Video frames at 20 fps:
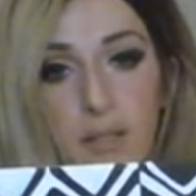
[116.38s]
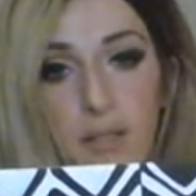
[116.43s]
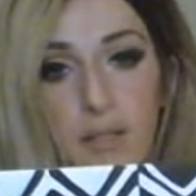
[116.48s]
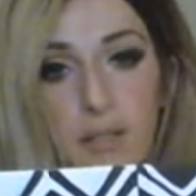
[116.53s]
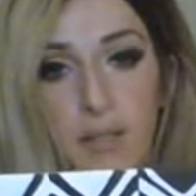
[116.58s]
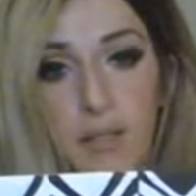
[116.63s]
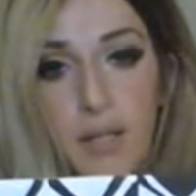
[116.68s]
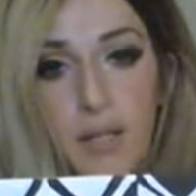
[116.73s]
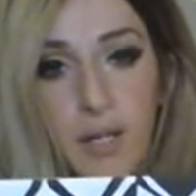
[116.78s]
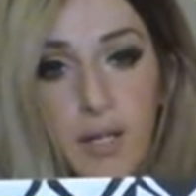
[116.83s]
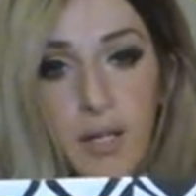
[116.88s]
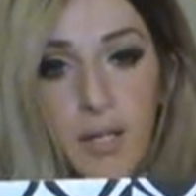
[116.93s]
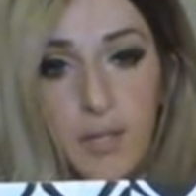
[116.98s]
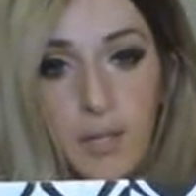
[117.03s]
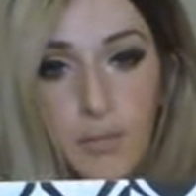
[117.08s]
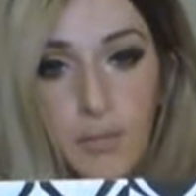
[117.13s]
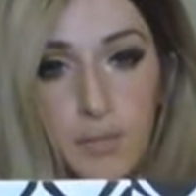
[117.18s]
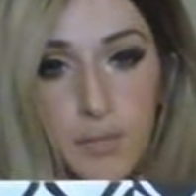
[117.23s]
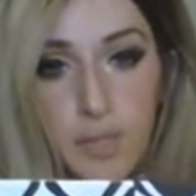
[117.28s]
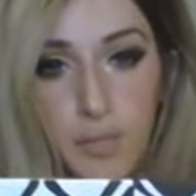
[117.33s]
The
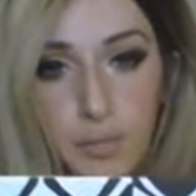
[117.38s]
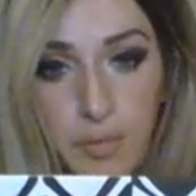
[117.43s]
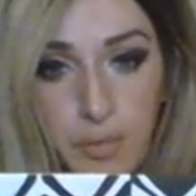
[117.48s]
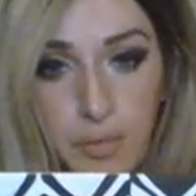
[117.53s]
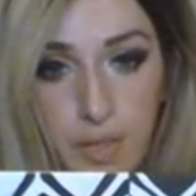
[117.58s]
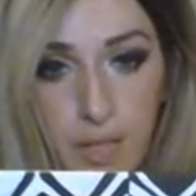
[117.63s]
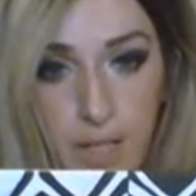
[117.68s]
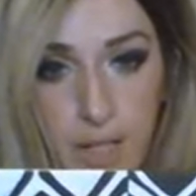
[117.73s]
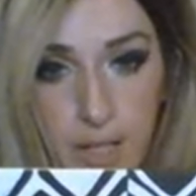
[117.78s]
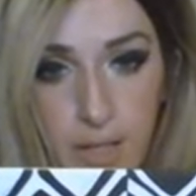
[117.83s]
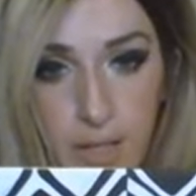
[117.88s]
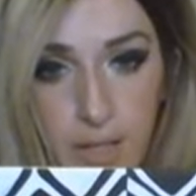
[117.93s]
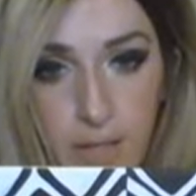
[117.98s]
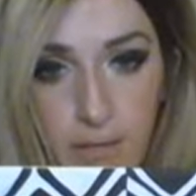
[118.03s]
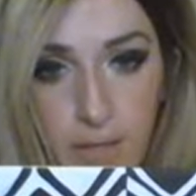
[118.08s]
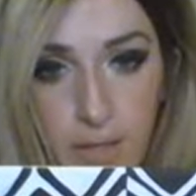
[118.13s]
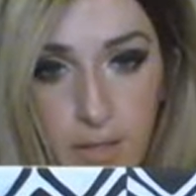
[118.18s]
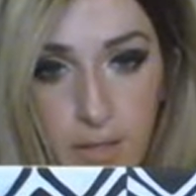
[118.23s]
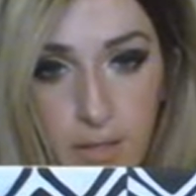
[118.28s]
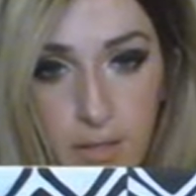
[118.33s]
honeycombs are pretty
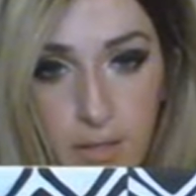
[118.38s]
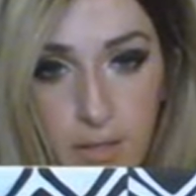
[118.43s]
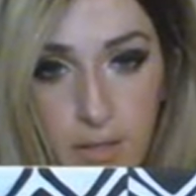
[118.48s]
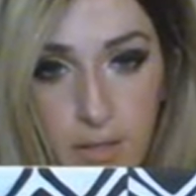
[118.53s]
even.